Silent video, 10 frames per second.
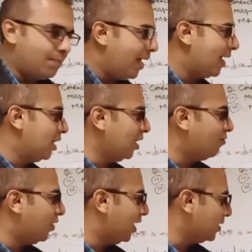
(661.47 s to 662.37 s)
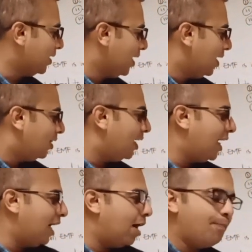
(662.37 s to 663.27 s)
the magnetic flux
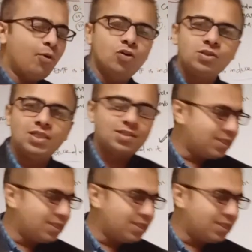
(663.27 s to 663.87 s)
that opposes